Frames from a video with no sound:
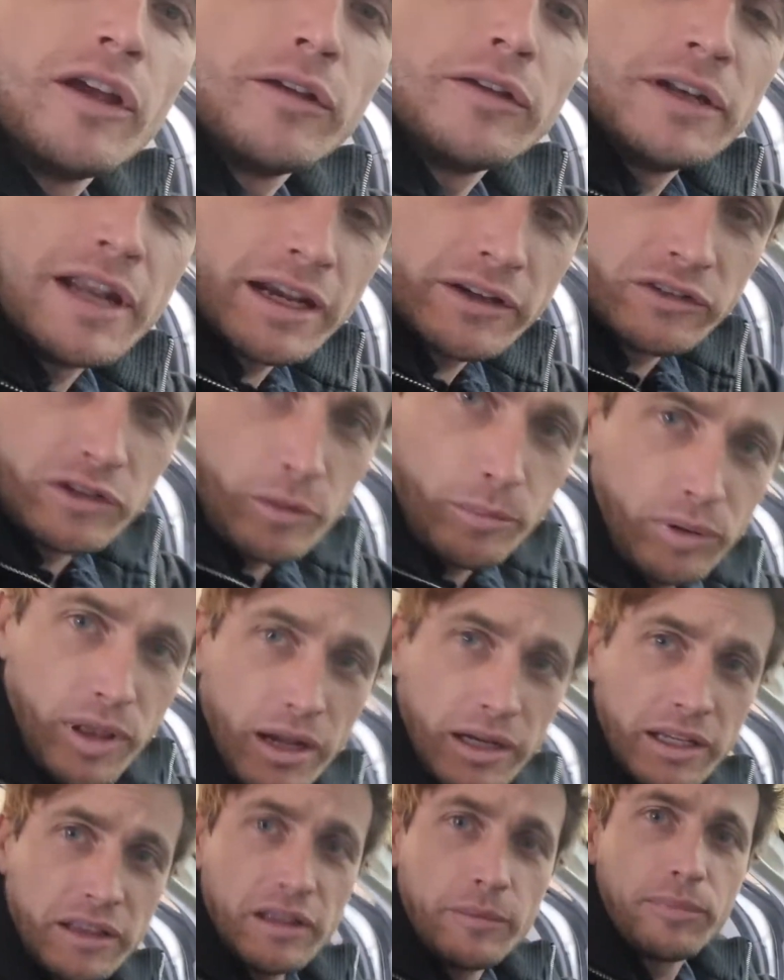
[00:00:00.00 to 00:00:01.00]
Next, I'll
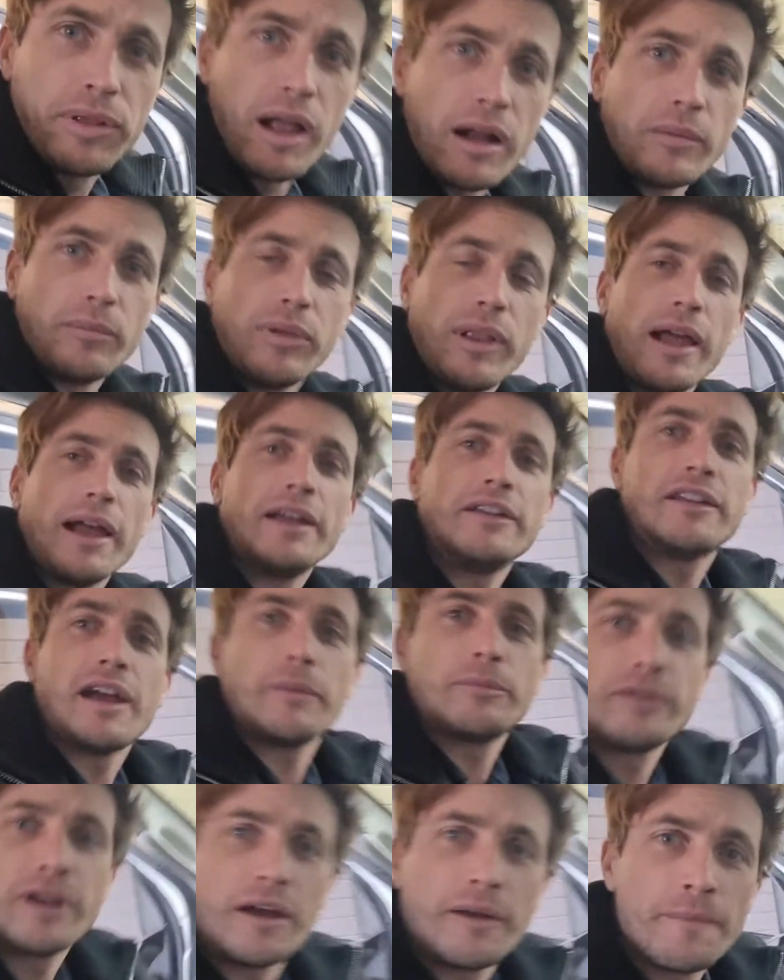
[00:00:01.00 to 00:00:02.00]
plug in the plug and play
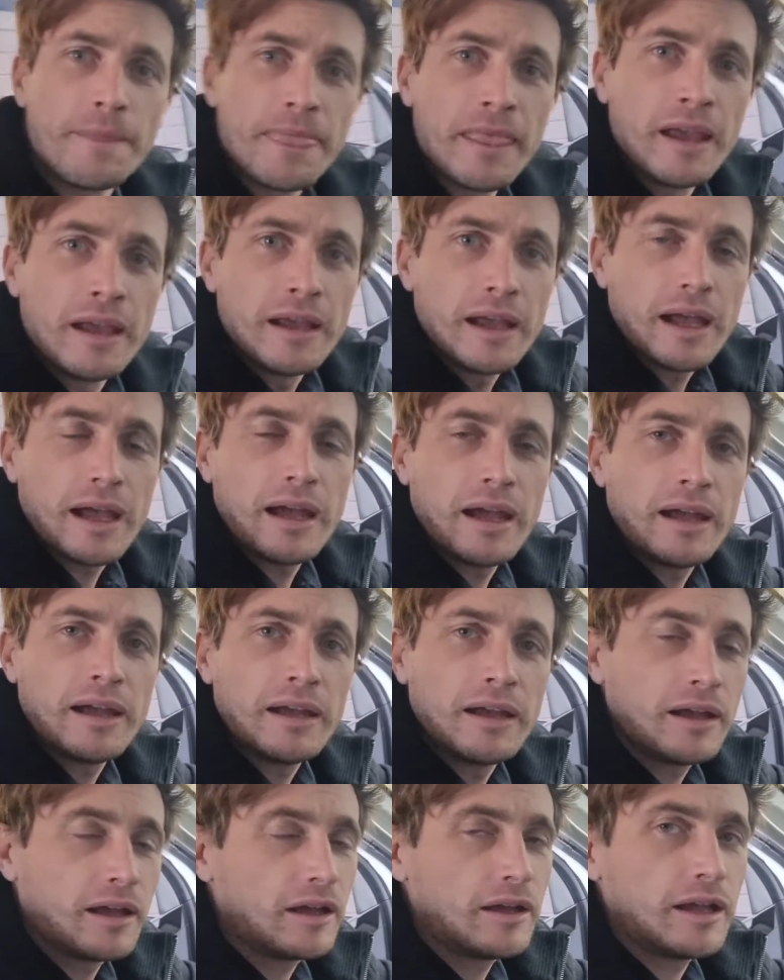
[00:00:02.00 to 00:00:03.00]
adapter
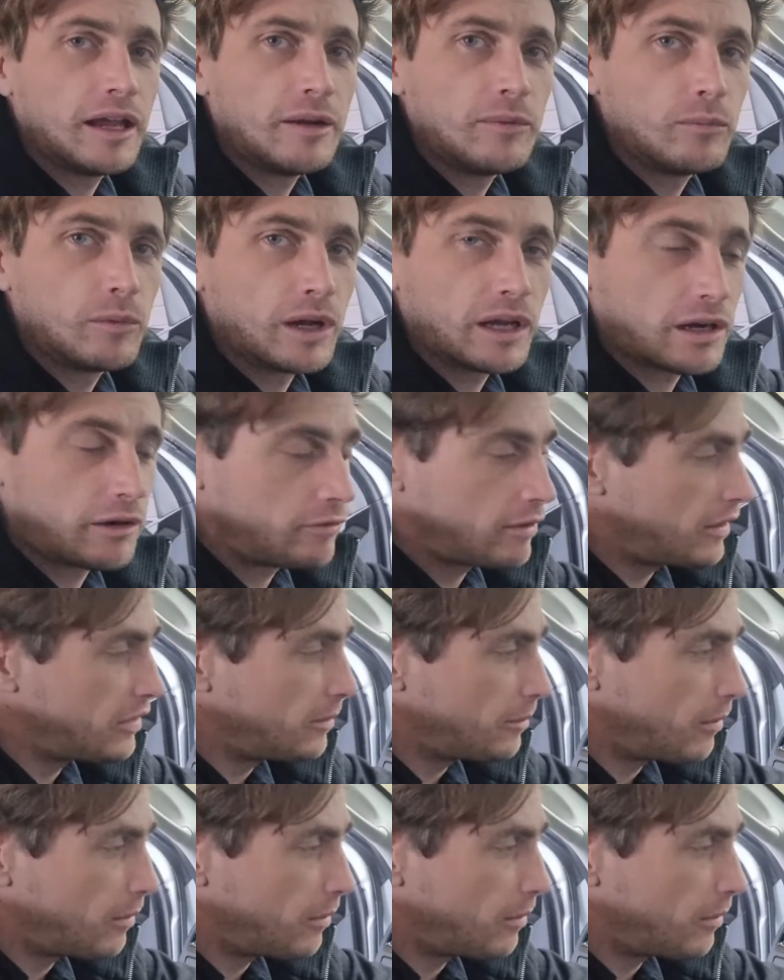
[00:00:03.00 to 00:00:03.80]
and we're going to run the